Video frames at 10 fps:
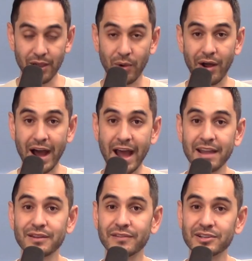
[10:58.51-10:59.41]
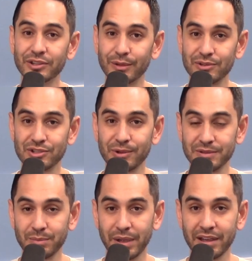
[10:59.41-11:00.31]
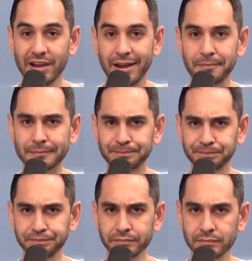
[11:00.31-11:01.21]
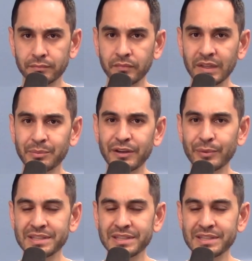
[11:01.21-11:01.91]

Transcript: Wow, I individually was chosen by God. But if we